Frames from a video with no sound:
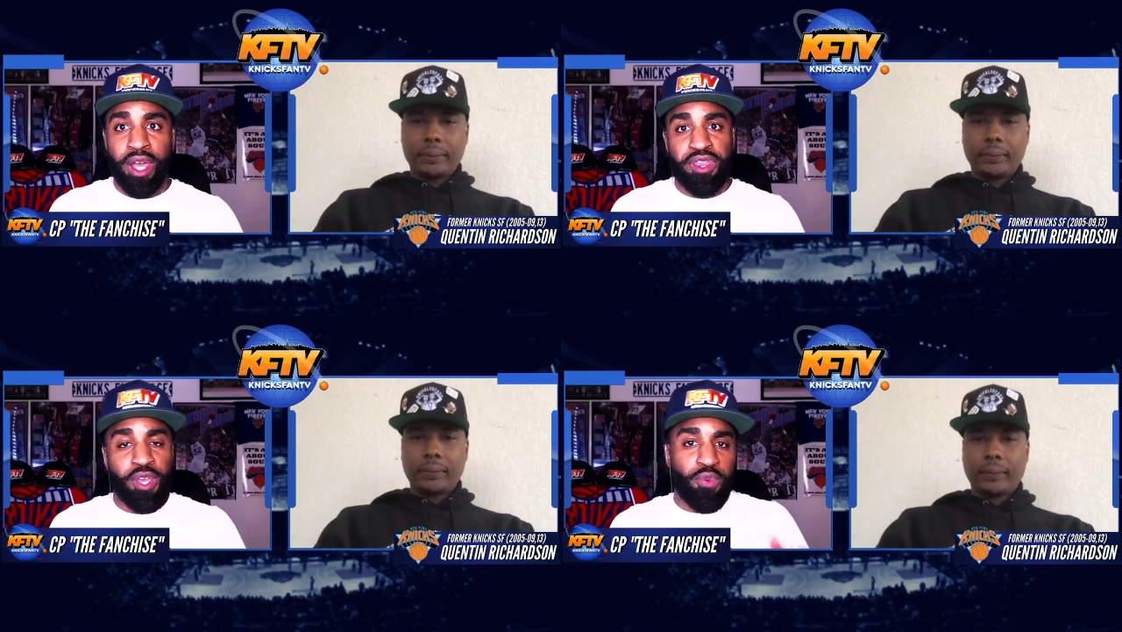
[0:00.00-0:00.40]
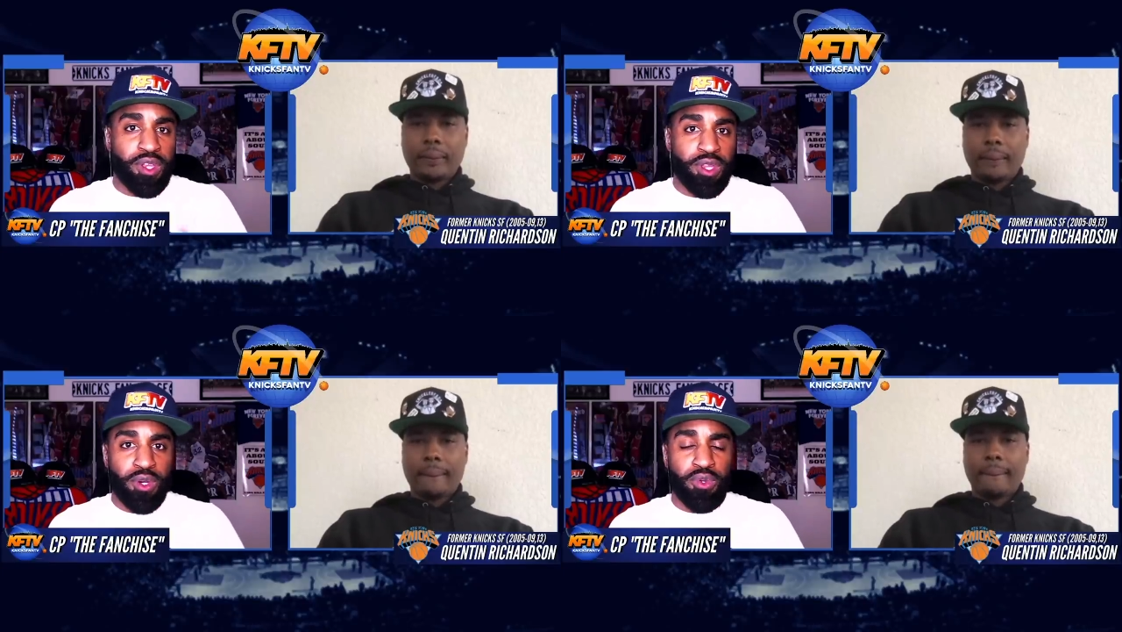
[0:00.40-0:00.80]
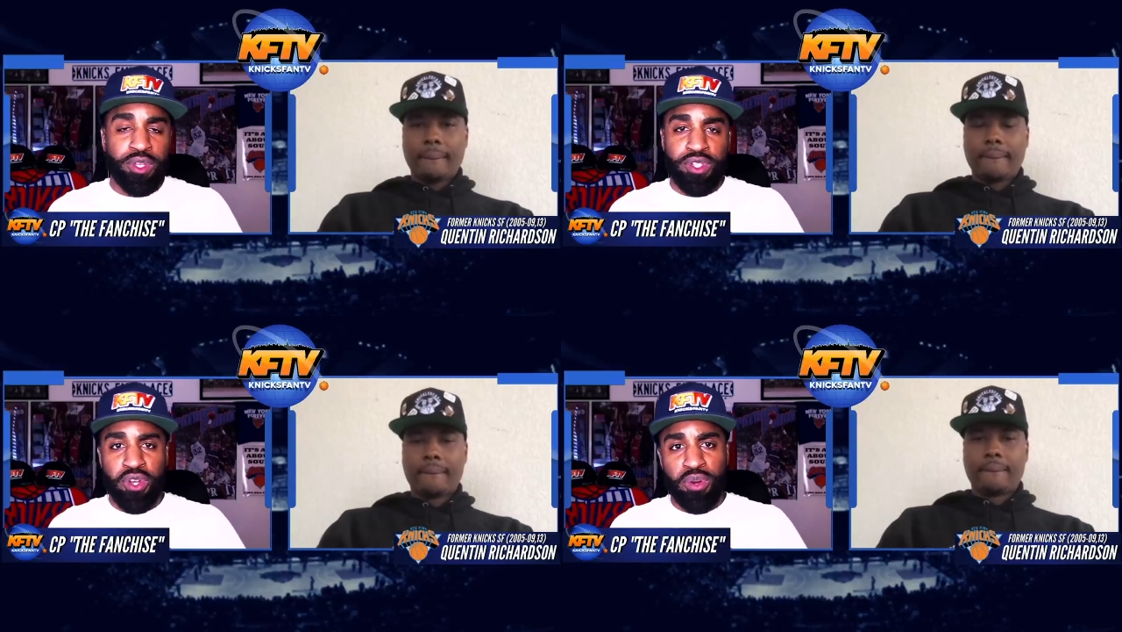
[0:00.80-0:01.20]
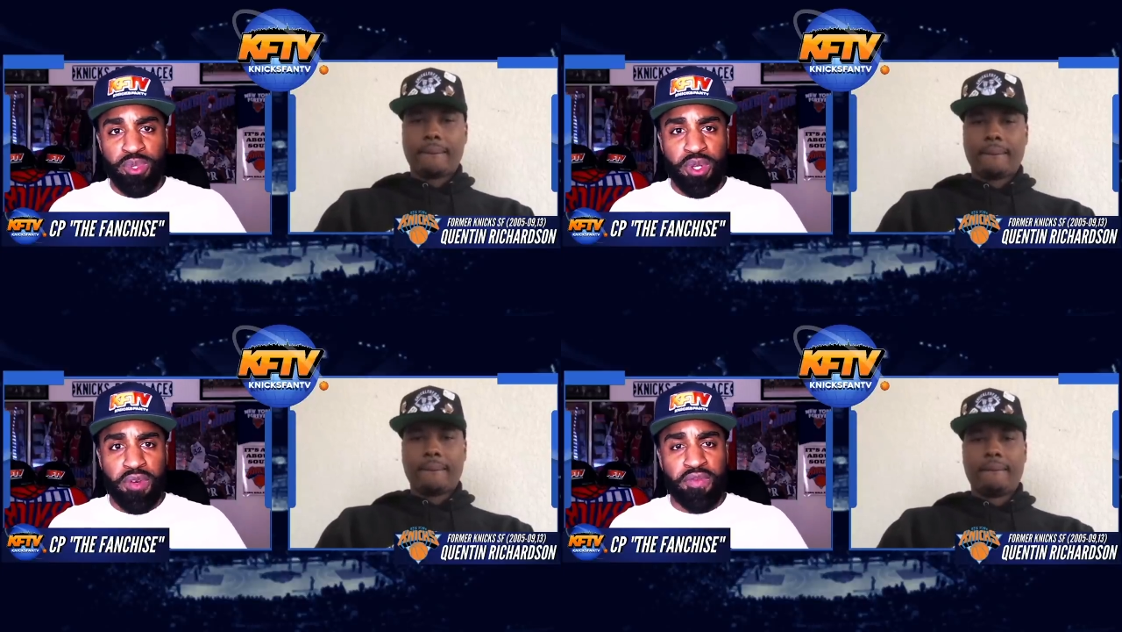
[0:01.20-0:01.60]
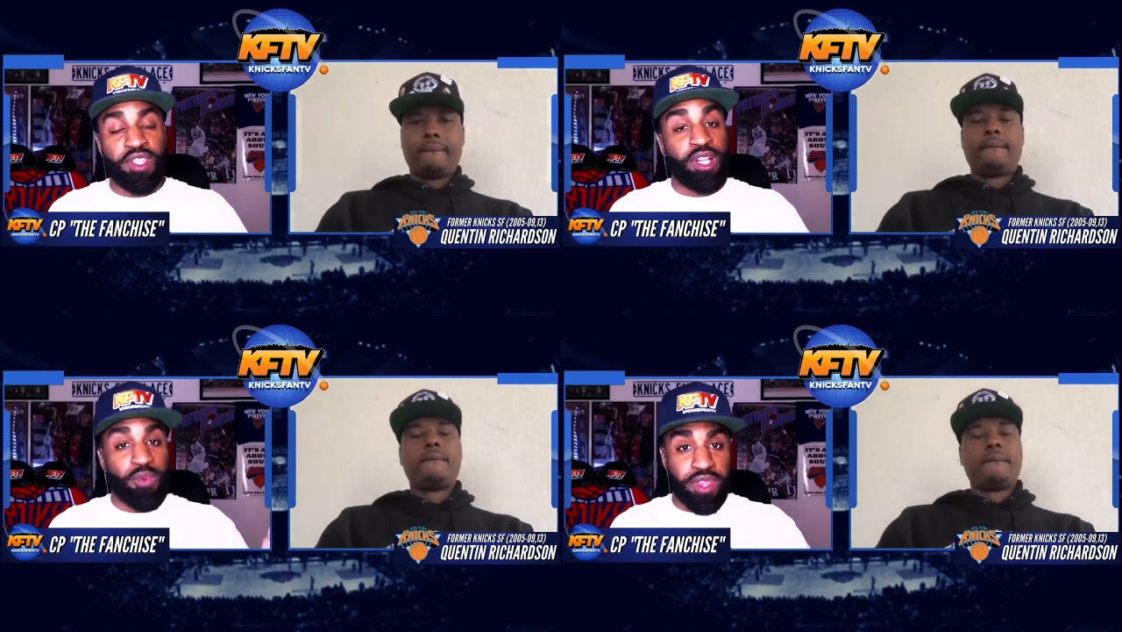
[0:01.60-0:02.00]
Speaker 1: I think with a little in terms of
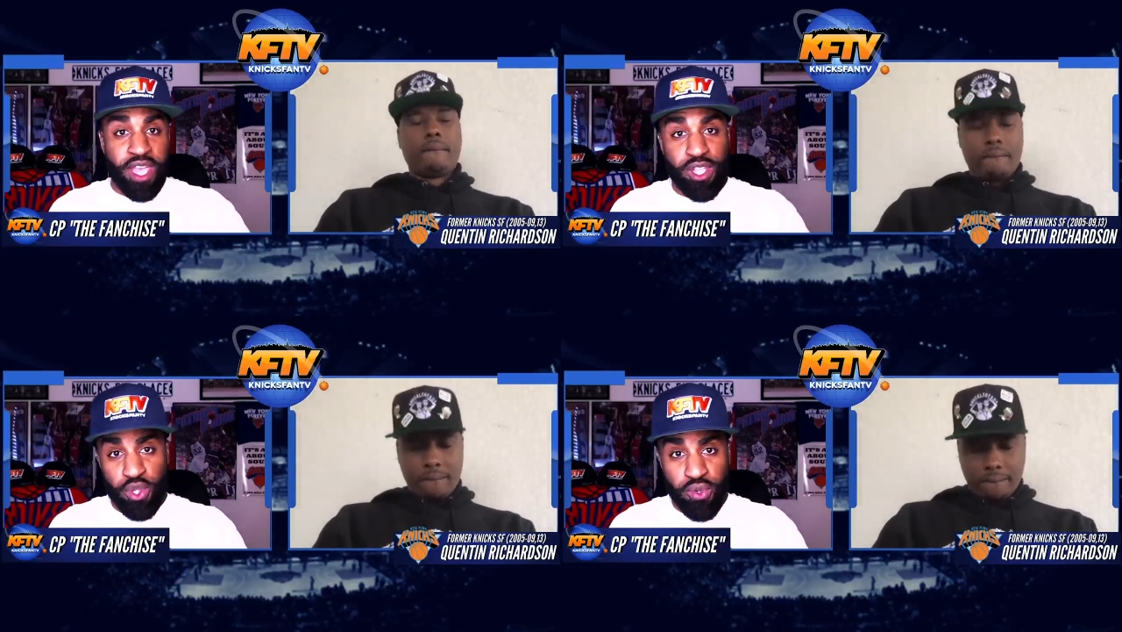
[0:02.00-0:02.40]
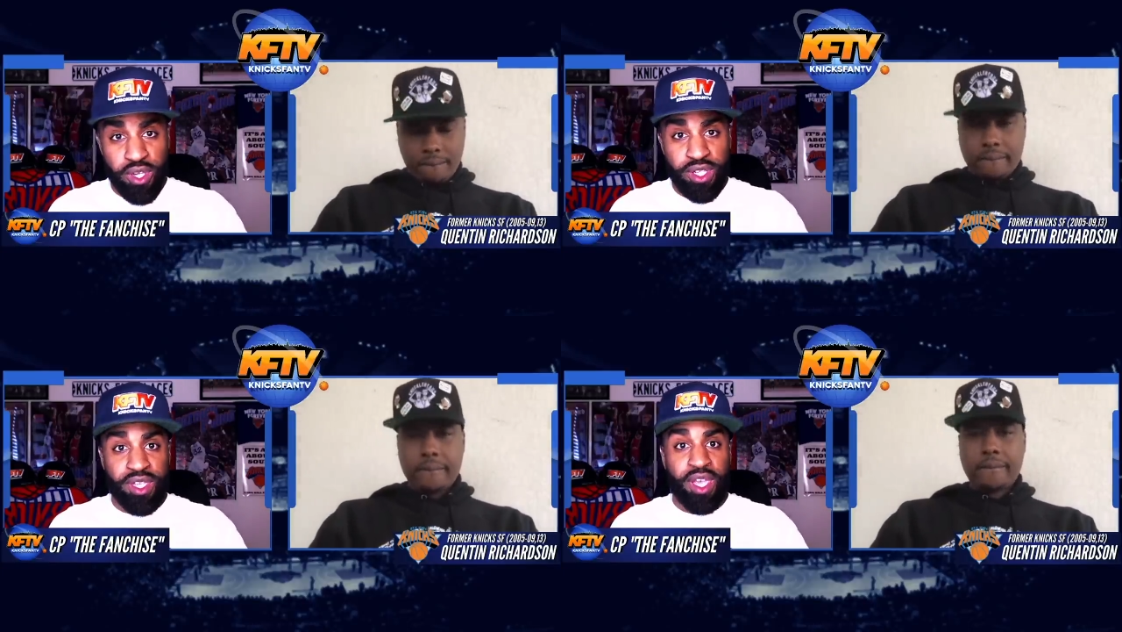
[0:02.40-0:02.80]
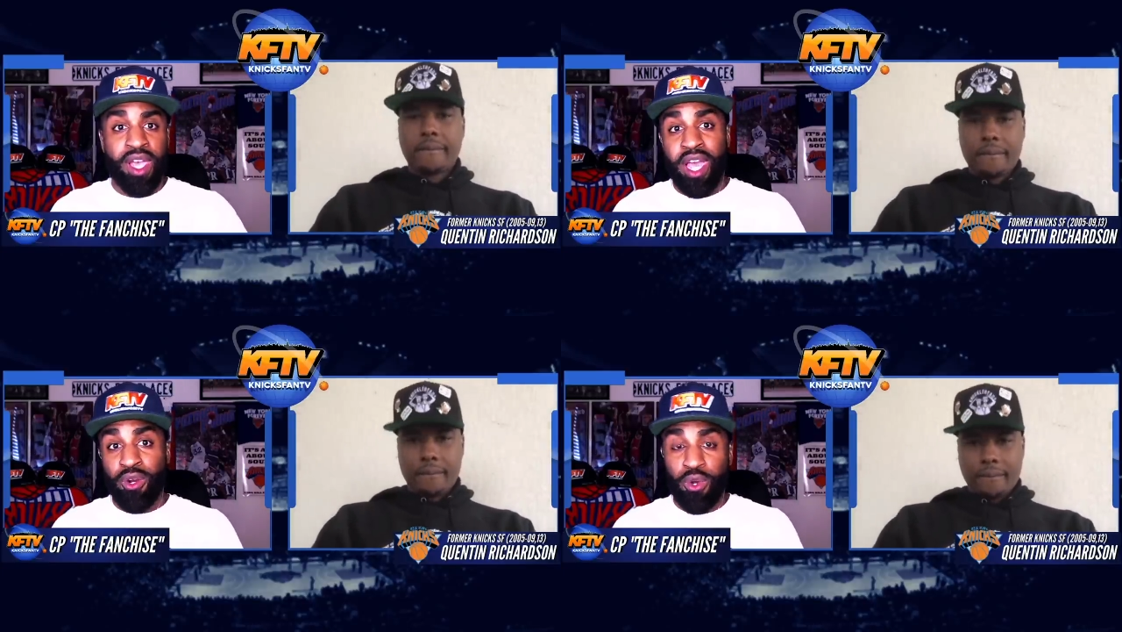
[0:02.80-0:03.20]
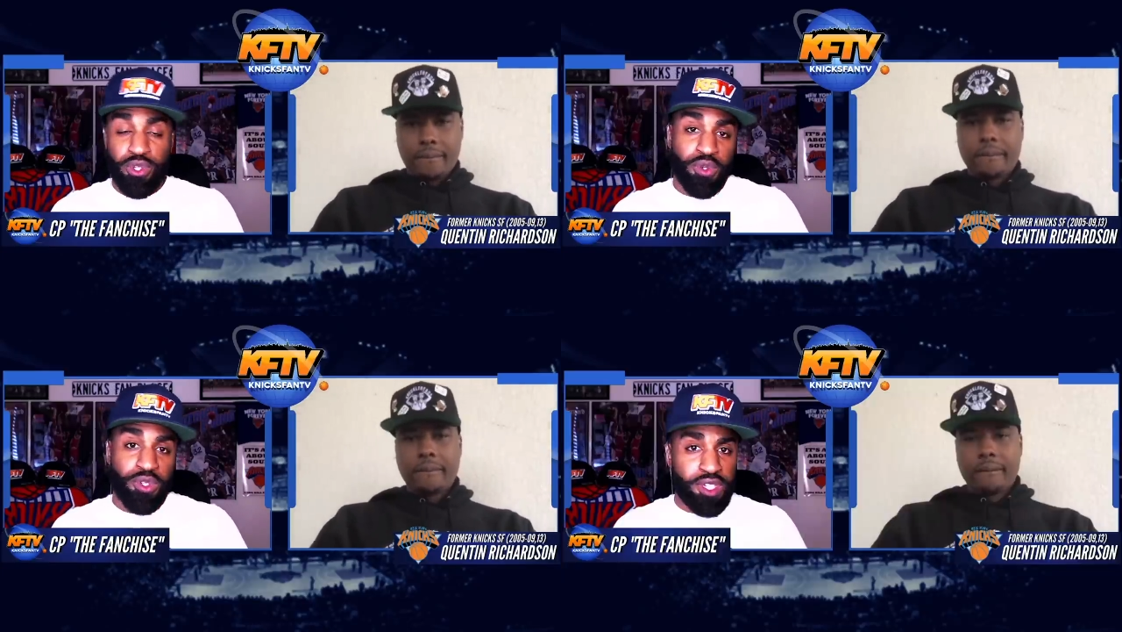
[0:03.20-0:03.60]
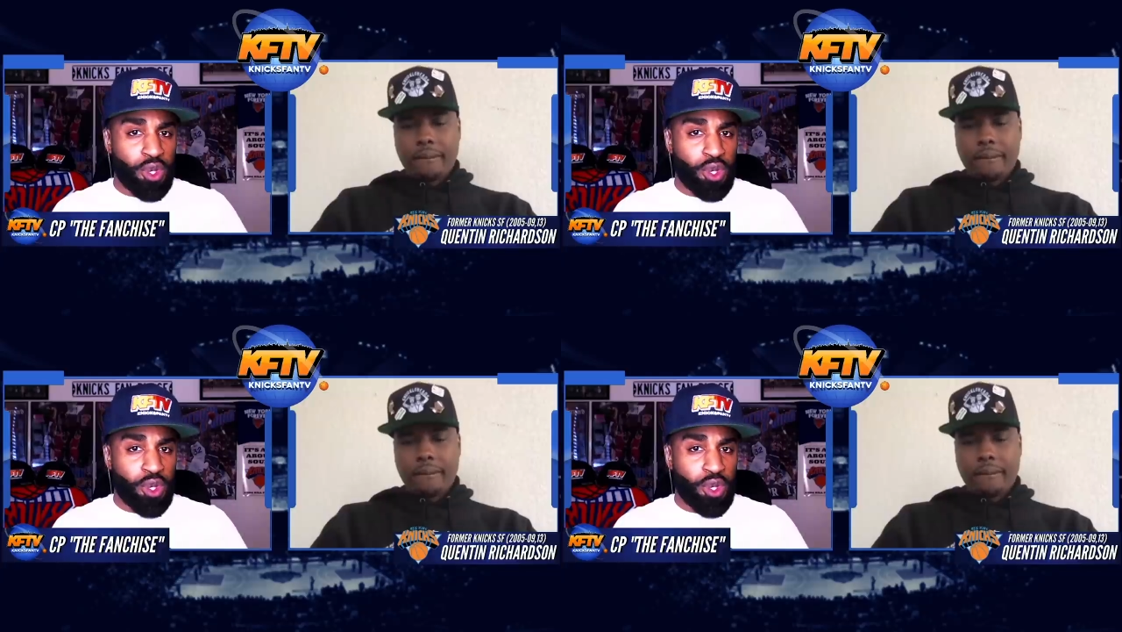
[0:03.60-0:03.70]
dealing with injuries and also just an